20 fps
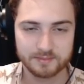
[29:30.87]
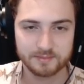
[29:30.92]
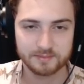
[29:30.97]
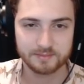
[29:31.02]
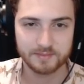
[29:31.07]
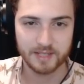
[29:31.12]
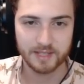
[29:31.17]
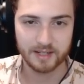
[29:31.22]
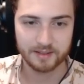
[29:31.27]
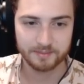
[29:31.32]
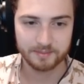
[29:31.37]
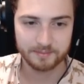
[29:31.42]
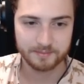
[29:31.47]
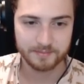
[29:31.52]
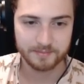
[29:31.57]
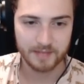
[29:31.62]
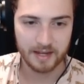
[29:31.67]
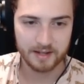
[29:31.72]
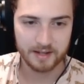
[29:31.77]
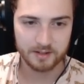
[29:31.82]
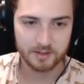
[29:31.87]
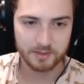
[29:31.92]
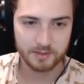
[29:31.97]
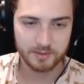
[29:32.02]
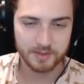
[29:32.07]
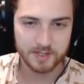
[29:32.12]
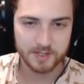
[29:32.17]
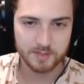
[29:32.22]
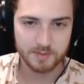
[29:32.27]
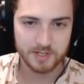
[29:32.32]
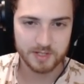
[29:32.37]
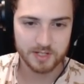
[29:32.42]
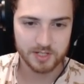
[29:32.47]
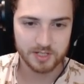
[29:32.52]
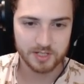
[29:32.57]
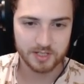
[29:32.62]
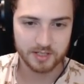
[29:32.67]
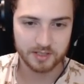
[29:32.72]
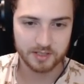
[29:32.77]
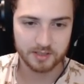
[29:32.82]
Yeah, I agree with this
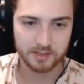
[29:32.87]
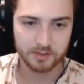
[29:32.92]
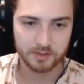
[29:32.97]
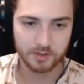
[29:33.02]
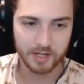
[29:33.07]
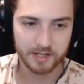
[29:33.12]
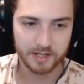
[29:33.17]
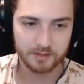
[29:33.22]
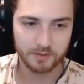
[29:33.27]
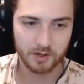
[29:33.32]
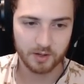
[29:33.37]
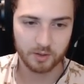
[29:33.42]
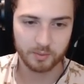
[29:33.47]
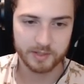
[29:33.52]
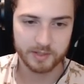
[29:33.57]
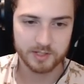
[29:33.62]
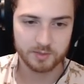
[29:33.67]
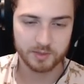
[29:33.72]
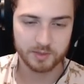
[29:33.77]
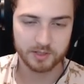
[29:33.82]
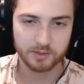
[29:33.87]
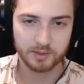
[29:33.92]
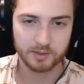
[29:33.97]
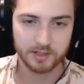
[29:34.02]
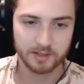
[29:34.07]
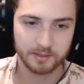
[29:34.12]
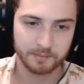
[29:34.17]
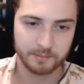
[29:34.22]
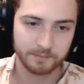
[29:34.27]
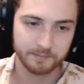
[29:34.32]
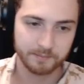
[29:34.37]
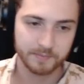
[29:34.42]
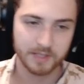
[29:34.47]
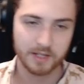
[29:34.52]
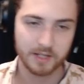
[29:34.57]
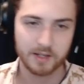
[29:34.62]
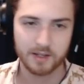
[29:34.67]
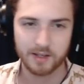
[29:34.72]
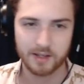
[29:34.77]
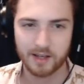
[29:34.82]
positioning. You kind of always want to...
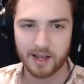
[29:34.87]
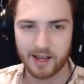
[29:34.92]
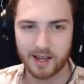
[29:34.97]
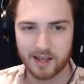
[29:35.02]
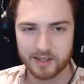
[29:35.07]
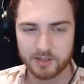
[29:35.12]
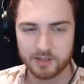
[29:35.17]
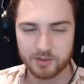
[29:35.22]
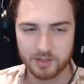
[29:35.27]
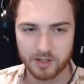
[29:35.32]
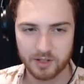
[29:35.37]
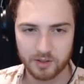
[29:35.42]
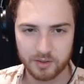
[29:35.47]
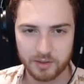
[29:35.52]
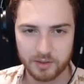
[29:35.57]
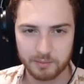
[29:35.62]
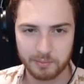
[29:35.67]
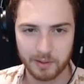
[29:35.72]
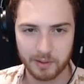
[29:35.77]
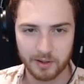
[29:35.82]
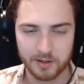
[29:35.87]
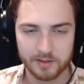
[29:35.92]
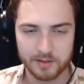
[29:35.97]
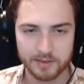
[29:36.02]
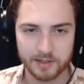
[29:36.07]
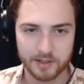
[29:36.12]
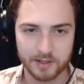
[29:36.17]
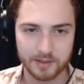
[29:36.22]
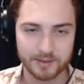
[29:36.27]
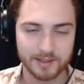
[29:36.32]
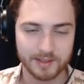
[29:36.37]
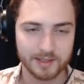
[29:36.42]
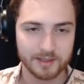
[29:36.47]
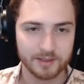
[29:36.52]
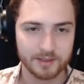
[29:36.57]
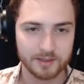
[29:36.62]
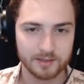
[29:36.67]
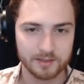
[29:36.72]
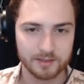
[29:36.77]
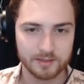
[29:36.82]
You could hold the Bard, though,
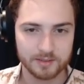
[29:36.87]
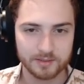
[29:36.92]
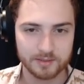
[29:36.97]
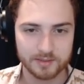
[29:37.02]
no?